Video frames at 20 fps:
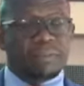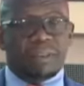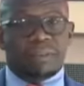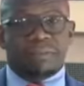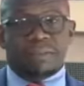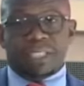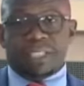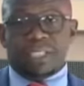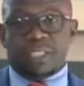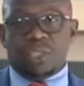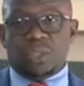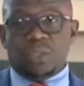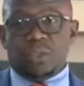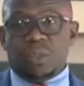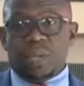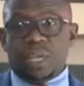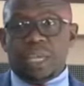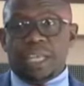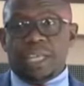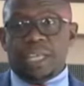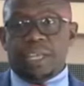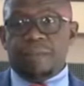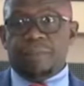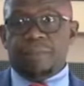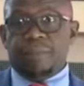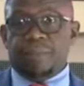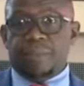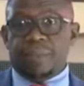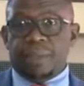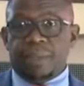uh, it's for investors to
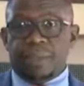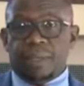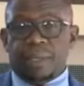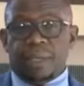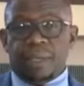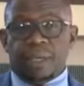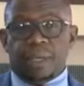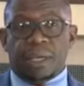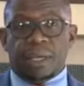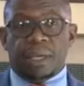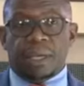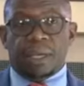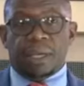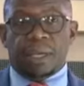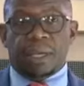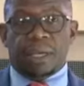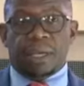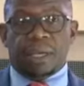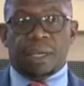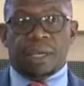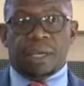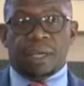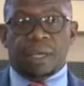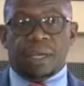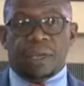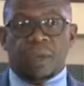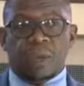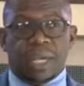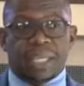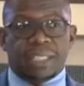really
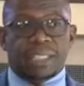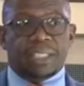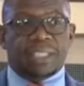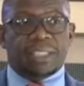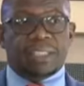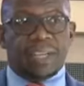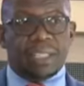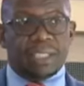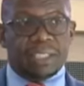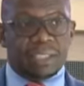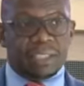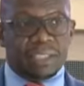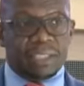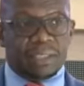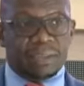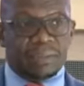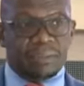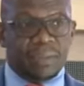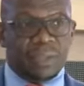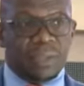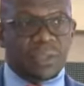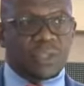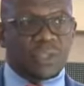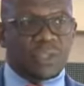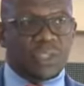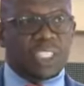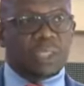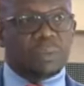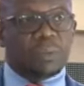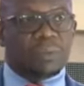uh, look at the trends
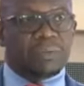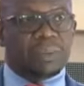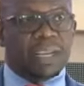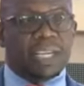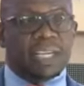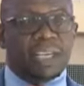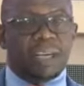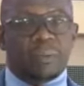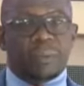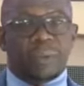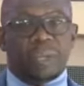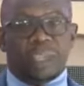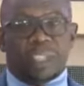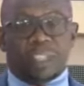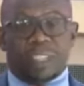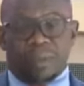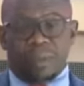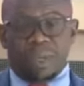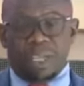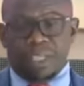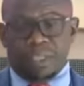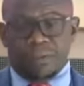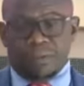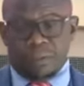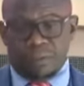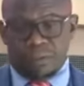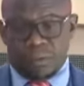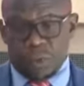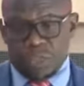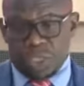because trends provide a
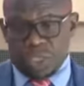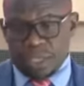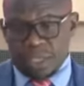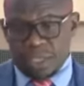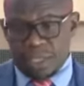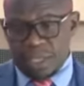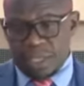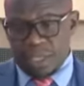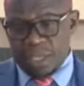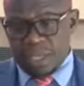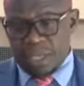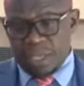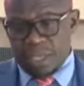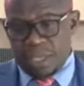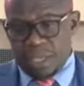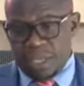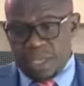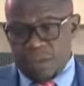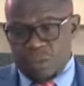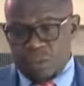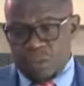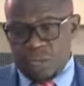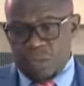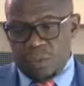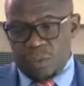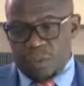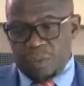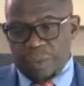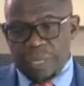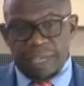predictability for the future.
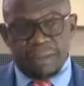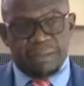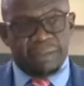And we,